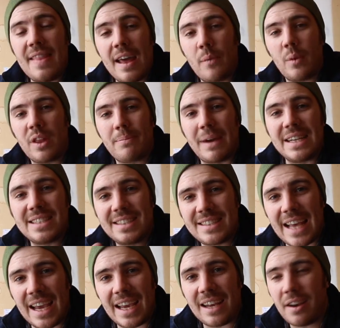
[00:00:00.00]
And then with my
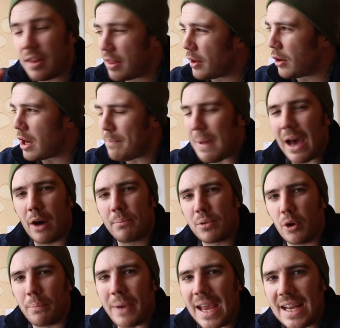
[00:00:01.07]
second 30 pound
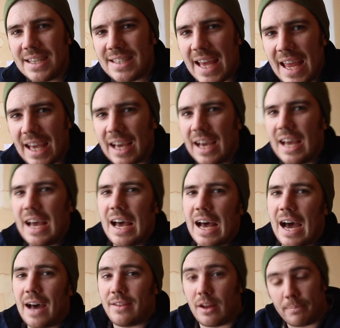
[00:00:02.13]
propane tank,
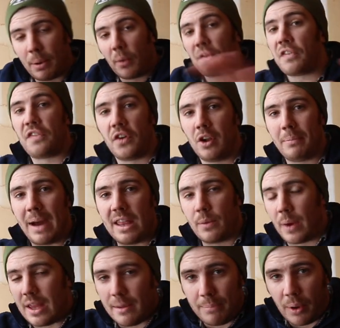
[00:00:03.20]
they're both full, by the
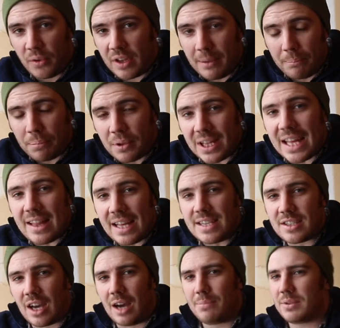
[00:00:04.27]
way, they're both completely
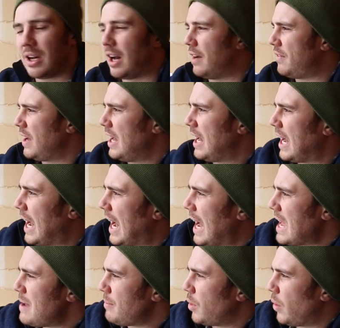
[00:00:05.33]
topped off.
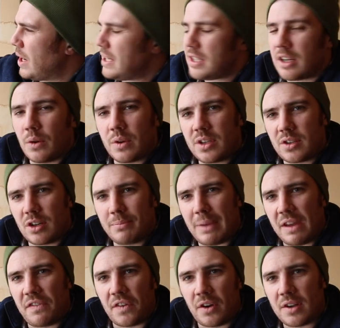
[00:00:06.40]
I am going to go and turn
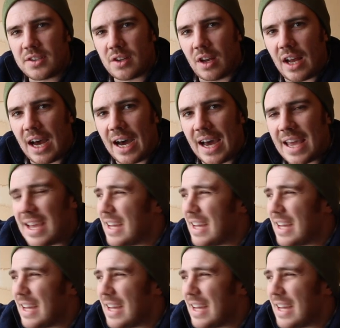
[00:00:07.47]
my furnace on high.